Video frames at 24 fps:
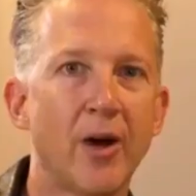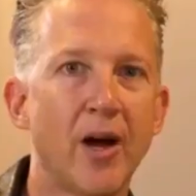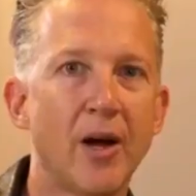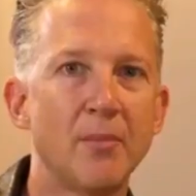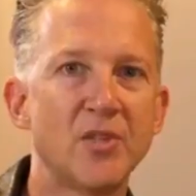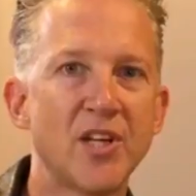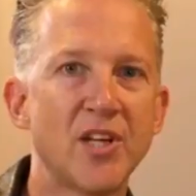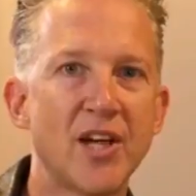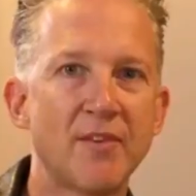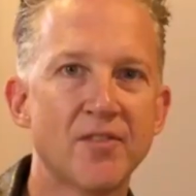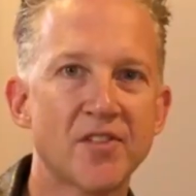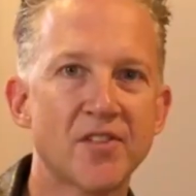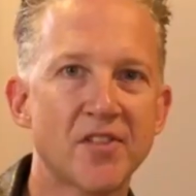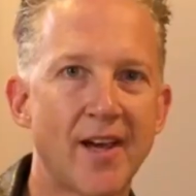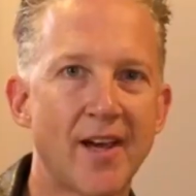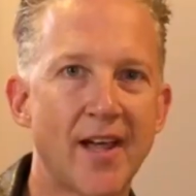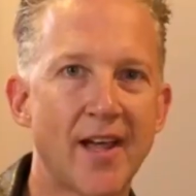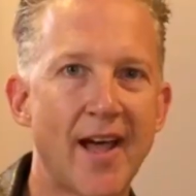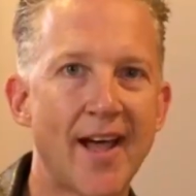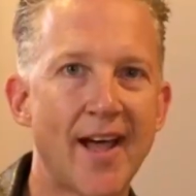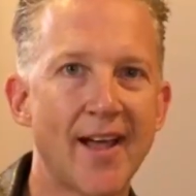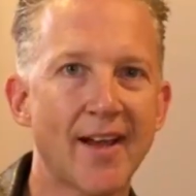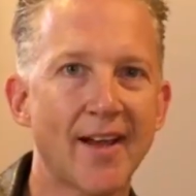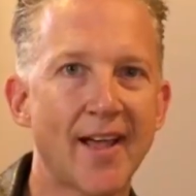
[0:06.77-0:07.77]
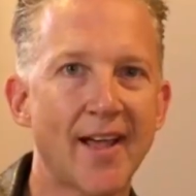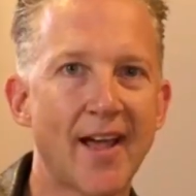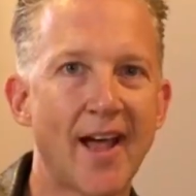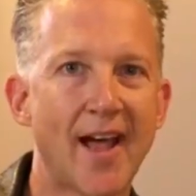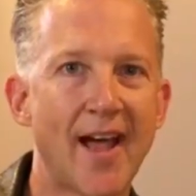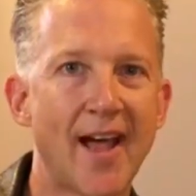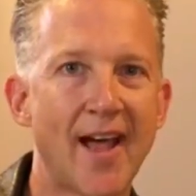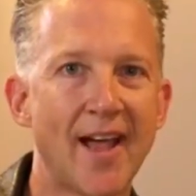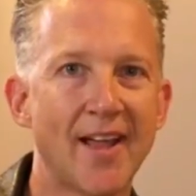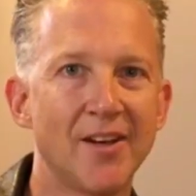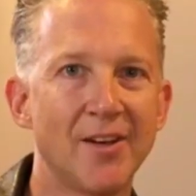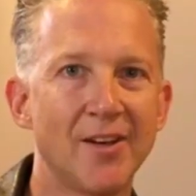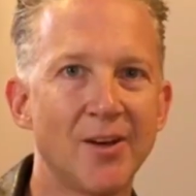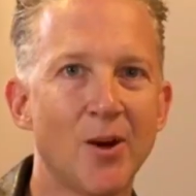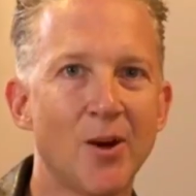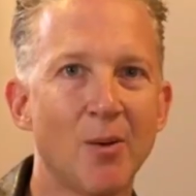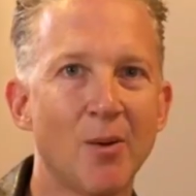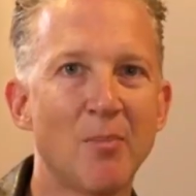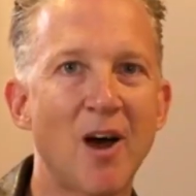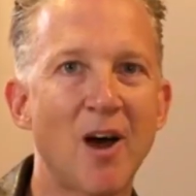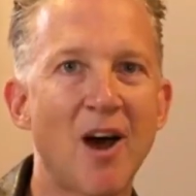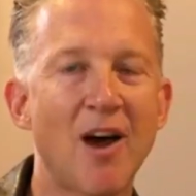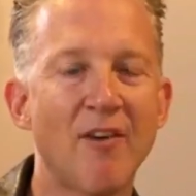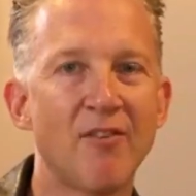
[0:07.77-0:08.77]
Jefferson Hack, and on
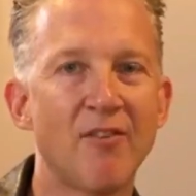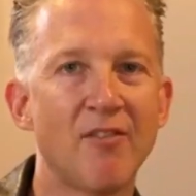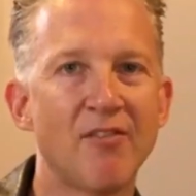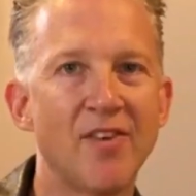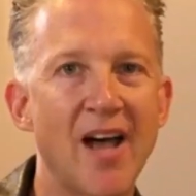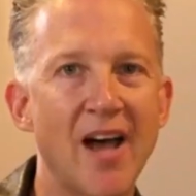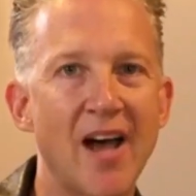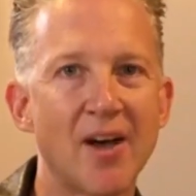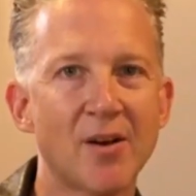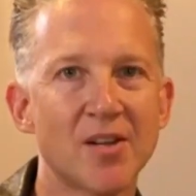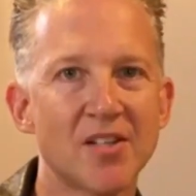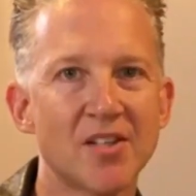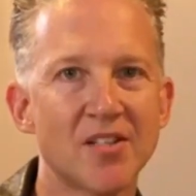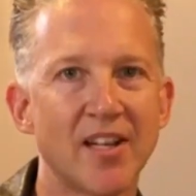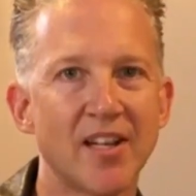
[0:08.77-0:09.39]
behalf of NOWNESS,